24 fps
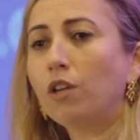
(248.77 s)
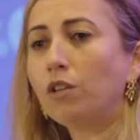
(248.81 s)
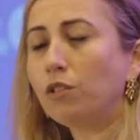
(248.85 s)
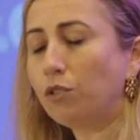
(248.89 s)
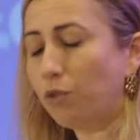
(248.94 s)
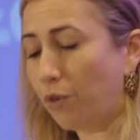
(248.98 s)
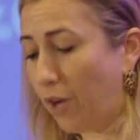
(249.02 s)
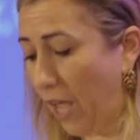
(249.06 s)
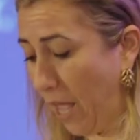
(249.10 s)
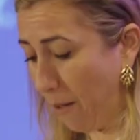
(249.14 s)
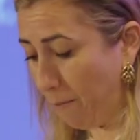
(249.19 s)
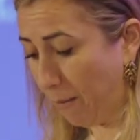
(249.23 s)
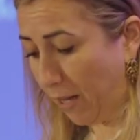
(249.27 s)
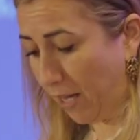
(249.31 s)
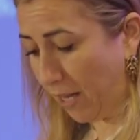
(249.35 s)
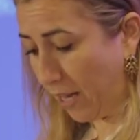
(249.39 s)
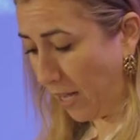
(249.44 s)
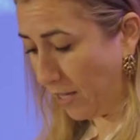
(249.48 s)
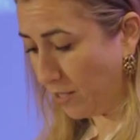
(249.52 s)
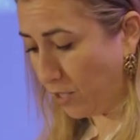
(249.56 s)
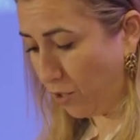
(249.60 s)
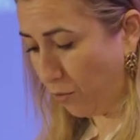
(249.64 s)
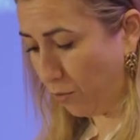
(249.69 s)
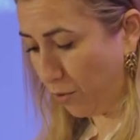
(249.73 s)
to Emma
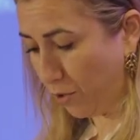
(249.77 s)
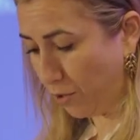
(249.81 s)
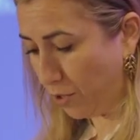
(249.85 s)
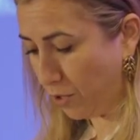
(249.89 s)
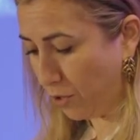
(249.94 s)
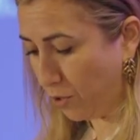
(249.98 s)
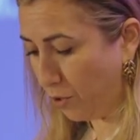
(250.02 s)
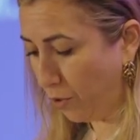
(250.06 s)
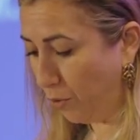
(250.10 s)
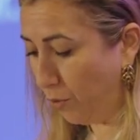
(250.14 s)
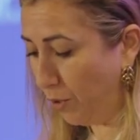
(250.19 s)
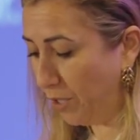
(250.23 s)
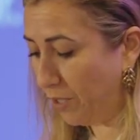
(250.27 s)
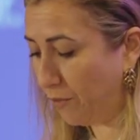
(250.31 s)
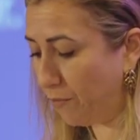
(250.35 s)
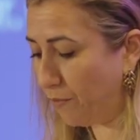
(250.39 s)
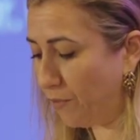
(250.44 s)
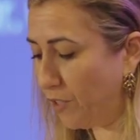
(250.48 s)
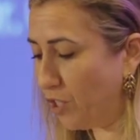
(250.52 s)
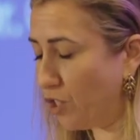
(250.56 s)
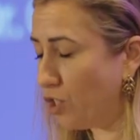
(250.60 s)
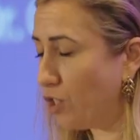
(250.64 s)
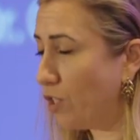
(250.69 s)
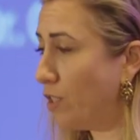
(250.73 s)
Lazarus, who
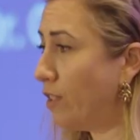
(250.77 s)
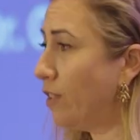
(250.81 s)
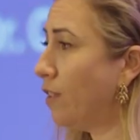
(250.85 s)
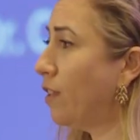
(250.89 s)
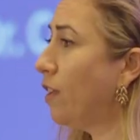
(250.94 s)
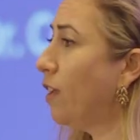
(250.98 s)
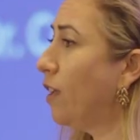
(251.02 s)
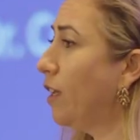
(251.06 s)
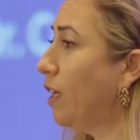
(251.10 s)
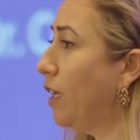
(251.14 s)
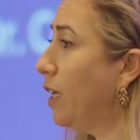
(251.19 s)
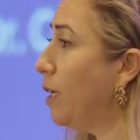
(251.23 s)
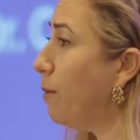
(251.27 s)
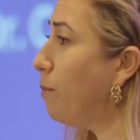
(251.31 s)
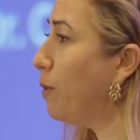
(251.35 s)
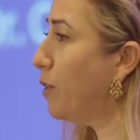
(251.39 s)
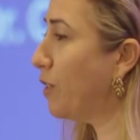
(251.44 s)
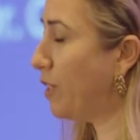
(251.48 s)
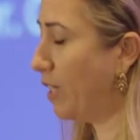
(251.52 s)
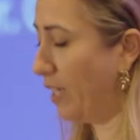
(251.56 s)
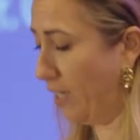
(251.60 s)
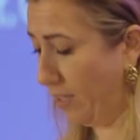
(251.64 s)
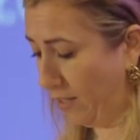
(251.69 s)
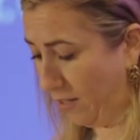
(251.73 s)
envisioned
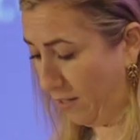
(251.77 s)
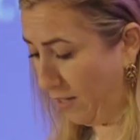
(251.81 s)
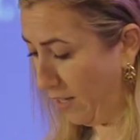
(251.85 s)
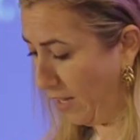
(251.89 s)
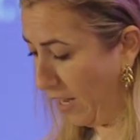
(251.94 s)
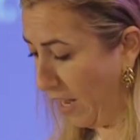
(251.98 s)
liberty